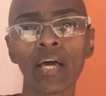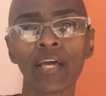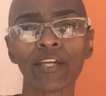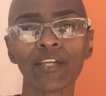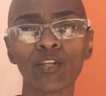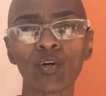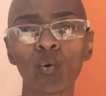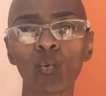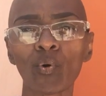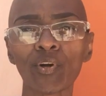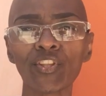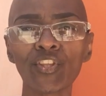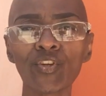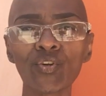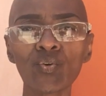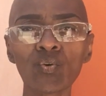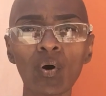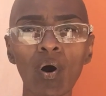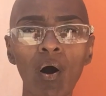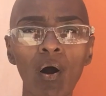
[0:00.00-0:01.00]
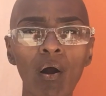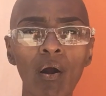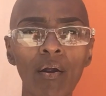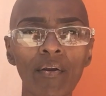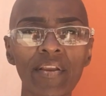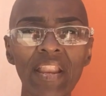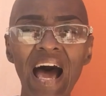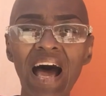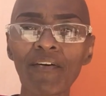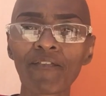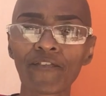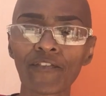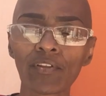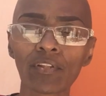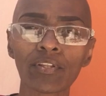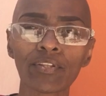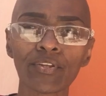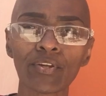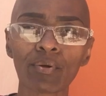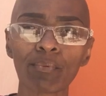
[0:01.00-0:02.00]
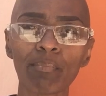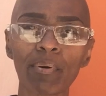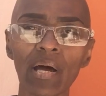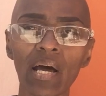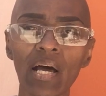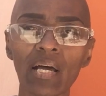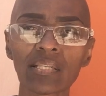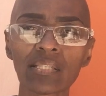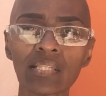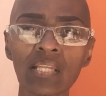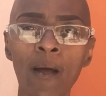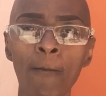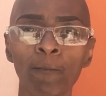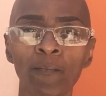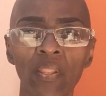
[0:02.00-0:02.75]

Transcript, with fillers: You know, when you are not feeling your best